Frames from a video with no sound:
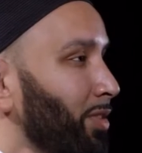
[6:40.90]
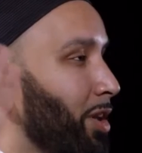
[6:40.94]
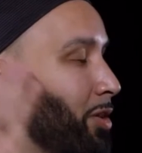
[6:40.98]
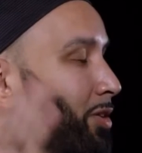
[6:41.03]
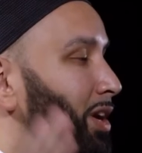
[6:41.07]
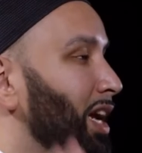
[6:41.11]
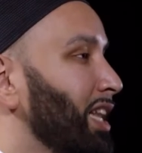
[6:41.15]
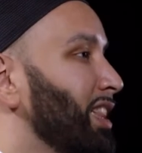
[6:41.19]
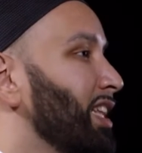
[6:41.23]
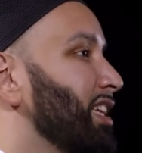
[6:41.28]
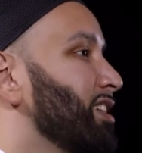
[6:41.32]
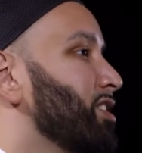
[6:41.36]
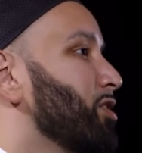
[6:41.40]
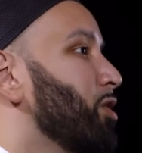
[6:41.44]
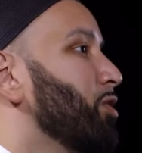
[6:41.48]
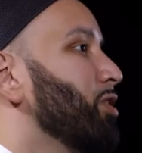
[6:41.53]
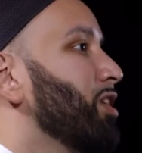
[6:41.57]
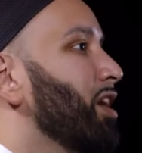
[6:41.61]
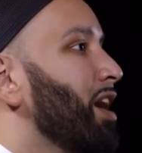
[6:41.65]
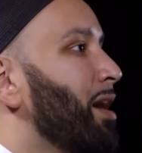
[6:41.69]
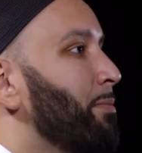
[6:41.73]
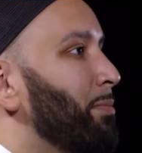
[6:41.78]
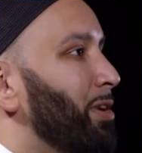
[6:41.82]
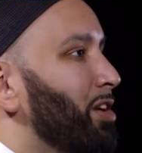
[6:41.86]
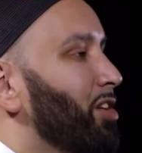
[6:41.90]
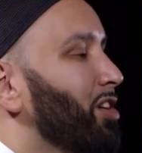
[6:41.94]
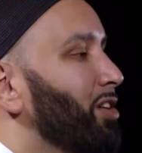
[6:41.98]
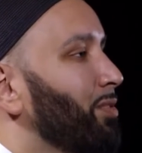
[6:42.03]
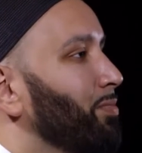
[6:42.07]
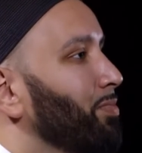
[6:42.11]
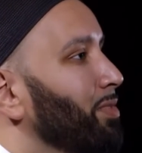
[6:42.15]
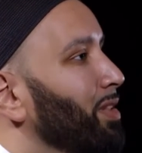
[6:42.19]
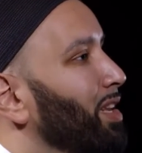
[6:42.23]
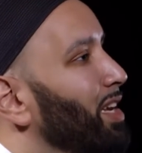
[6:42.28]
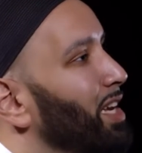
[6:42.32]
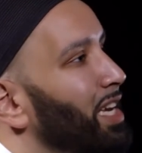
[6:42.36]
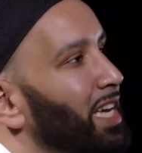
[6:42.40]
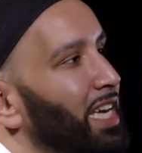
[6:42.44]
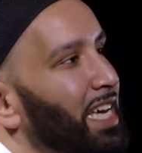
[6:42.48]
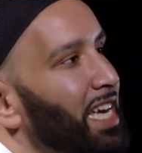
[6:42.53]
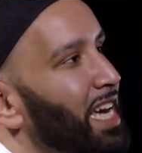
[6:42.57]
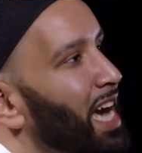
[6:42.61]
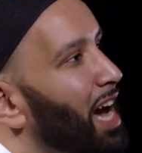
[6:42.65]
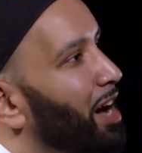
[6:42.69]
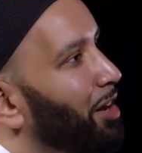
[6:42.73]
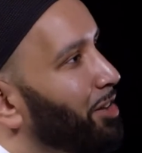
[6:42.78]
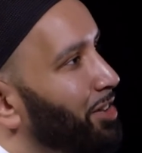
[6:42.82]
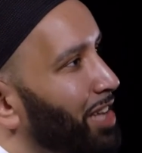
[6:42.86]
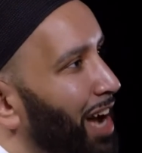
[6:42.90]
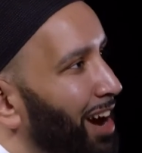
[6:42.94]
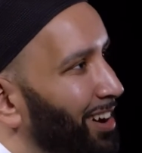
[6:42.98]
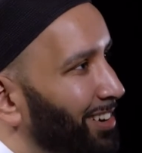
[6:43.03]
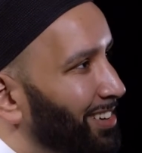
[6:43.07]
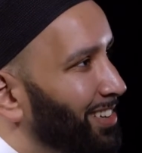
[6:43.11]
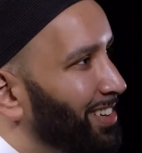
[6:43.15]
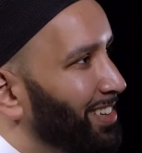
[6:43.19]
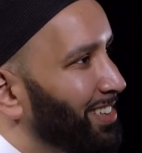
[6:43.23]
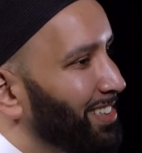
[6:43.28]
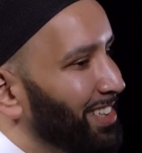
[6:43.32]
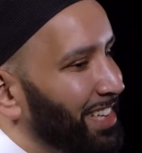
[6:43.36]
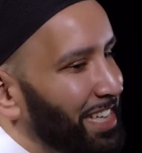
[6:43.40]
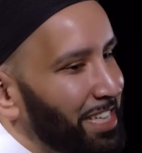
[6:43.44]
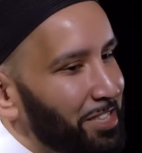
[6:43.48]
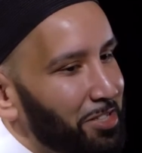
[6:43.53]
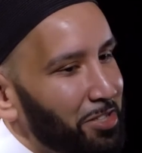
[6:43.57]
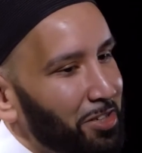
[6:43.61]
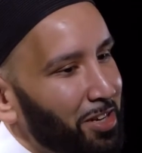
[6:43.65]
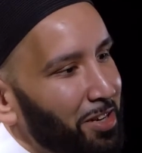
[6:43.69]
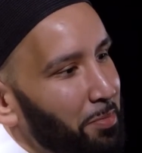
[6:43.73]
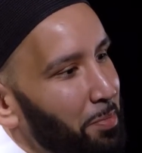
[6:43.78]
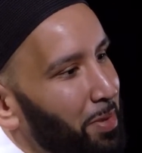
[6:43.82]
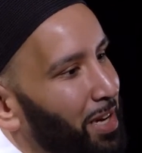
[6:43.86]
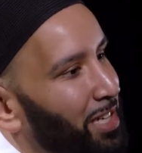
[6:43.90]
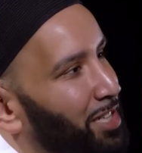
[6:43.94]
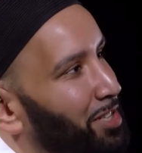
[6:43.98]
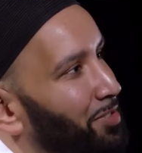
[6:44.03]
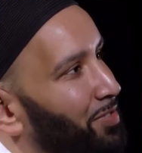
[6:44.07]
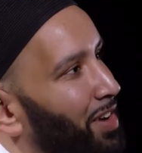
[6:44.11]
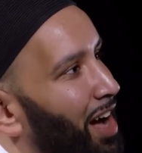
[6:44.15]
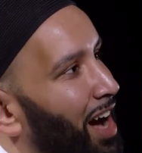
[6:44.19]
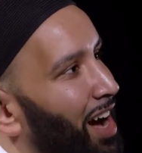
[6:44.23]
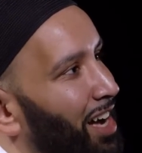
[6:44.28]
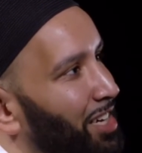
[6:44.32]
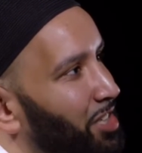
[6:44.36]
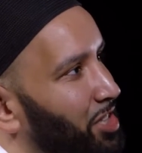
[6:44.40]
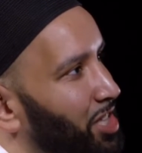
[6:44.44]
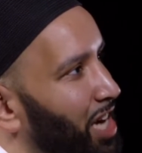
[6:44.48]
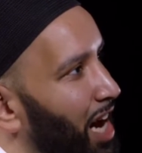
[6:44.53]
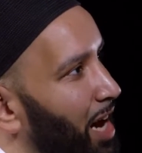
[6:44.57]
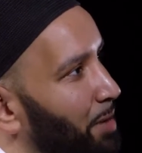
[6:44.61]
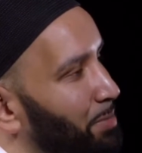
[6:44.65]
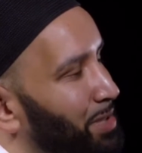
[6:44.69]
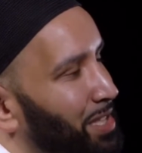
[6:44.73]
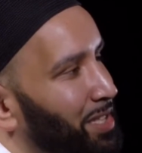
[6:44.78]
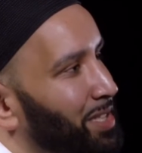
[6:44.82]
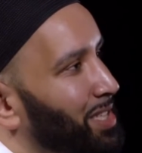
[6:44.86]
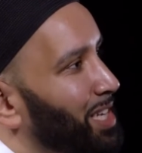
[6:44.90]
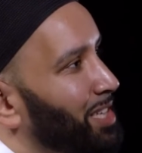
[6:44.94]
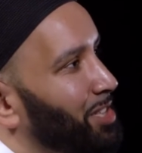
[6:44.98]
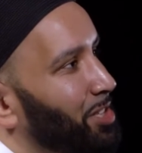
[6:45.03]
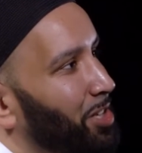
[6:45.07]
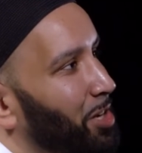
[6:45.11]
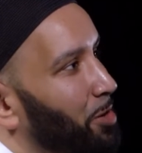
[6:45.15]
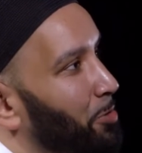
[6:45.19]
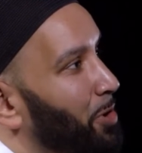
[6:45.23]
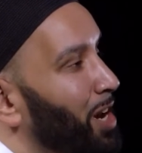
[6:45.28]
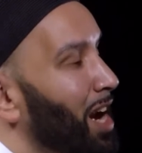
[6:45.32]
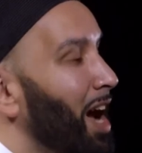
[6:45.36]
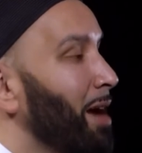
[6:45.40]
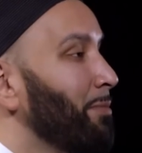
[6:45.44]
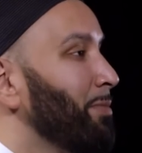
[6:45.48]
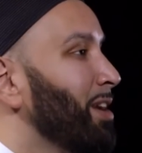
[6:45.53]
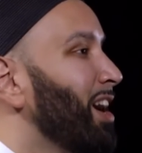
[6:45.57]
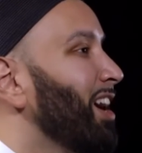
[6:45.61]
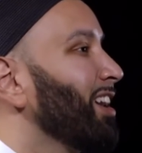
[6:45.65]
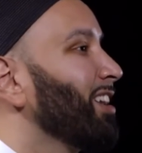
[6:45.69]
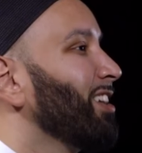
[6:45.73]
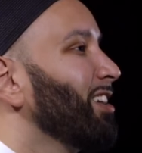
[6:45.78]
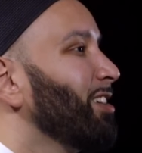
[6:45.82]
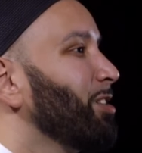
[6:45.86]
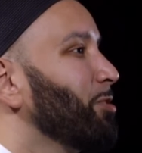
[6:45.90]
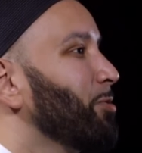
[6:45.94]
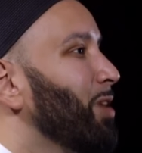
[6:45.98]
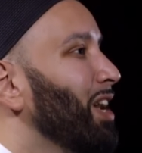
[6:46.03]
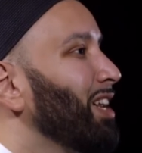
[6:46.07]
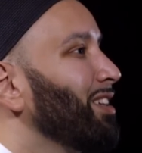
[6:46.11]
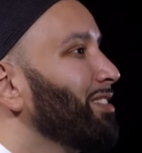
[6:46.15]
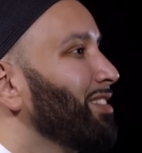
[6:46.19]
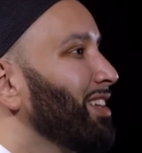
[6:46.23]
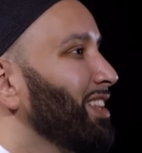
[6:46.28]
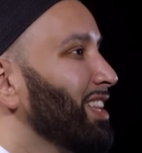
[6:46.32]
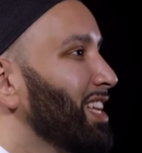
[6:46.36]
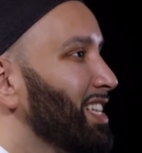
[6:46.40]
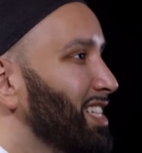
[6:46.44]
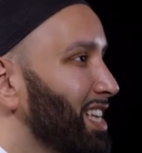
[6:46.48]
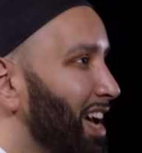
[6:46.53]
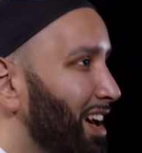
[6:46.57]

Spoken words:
Okay, they sold khamr. He held out. He took a bunch of odd jobs and said, you know what? I'm not going to do anything that's